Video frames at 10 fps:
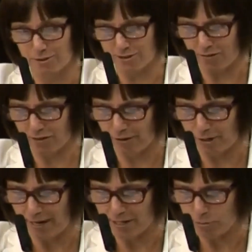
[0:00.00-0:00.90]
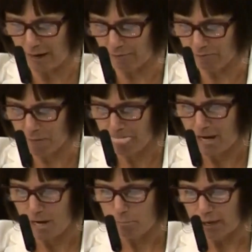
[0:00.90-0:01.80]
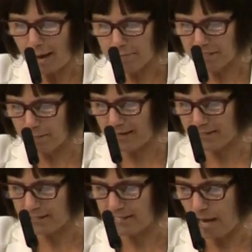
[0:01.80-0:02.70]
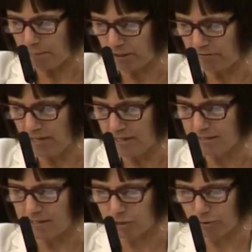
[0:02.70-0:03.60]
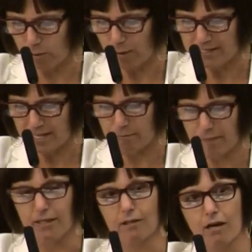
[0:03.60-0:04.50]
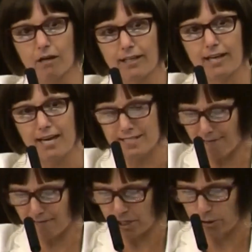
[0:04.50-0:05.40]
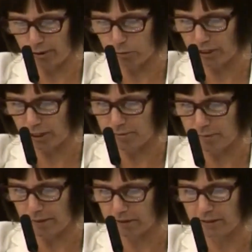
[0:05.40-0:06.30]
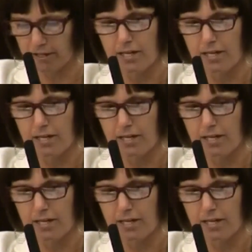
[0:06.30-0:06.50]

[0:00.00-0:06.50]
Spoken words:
on the Greenway as well. Perhaps the best example of this is the Greenway segment along Kent Avenue in Williamsburg.